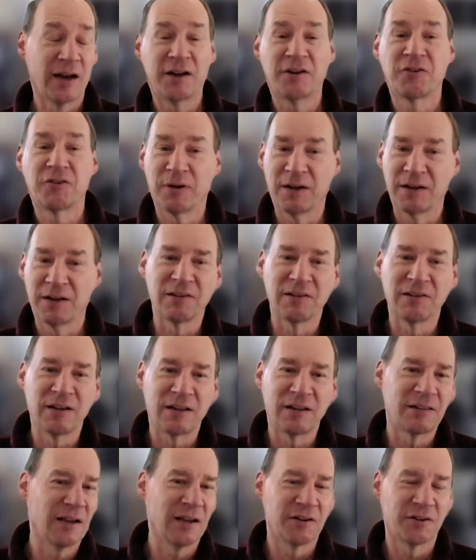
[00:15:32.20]
and I
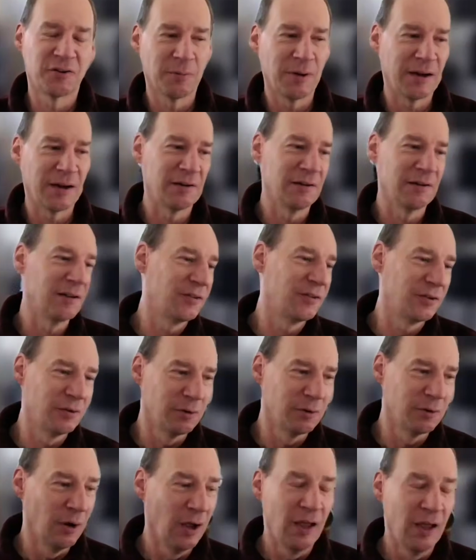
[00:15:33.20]
translate that directly
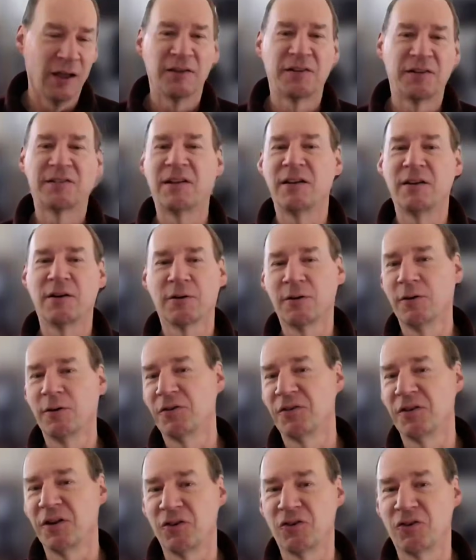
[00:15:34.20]
to, say, you're
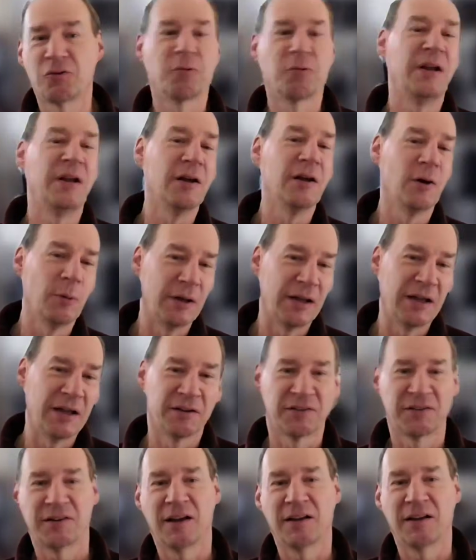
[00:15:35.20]
using Trino
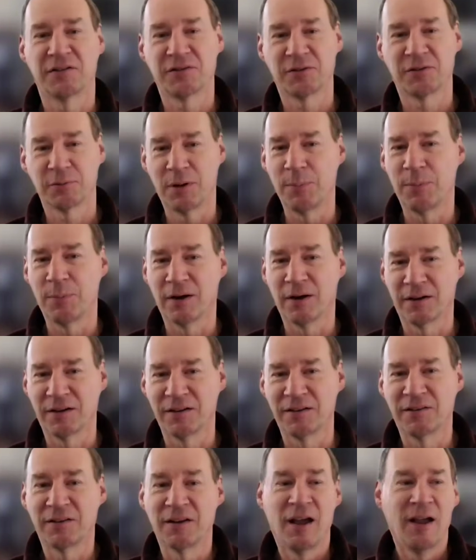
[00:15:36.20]
against S3
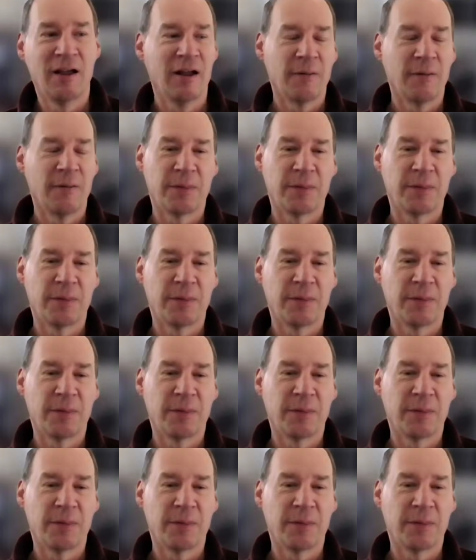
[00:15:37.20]
buckets,